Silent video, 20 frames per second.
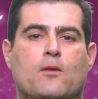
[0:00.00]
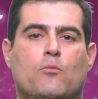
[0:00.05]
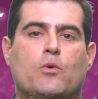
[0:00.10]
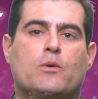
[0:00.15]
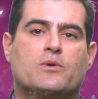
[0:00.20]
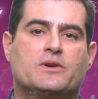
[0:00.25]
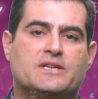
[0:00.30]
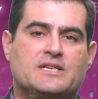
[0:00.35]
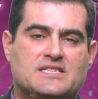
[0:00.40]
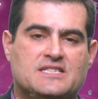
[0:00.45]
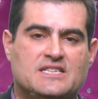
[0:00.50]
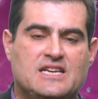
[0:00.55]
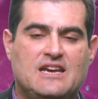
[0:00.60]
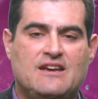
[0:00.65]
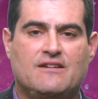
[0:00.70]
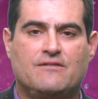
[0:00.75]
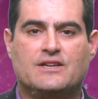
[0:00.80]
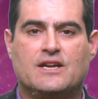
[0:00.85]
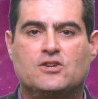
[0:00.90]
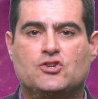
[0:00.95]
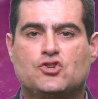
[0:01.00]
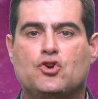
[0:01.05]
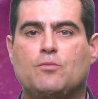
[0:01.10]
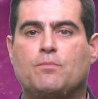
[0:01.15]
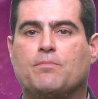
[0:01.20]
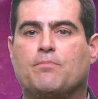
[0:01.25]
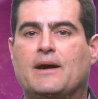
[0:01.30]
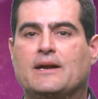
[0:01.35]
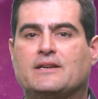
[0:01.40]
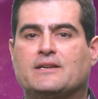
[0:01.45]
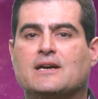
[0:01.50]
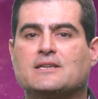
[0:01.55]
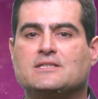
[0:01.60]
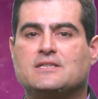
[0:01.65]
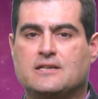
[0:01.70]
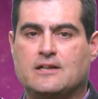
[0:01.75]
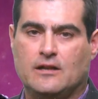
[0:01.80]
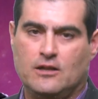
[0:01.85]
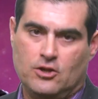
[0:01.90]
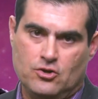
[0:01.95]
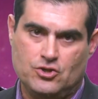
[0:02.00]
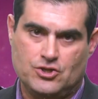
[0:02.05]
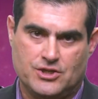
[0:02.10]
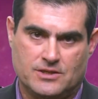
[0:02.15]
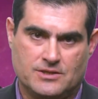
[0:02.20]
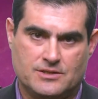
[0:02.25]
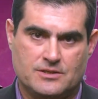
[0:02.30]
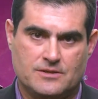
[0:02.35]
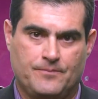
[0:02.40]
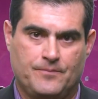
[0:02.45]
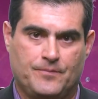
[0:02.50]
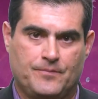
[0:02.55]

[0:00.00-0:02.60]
We were deceived and duped by dusty delusions.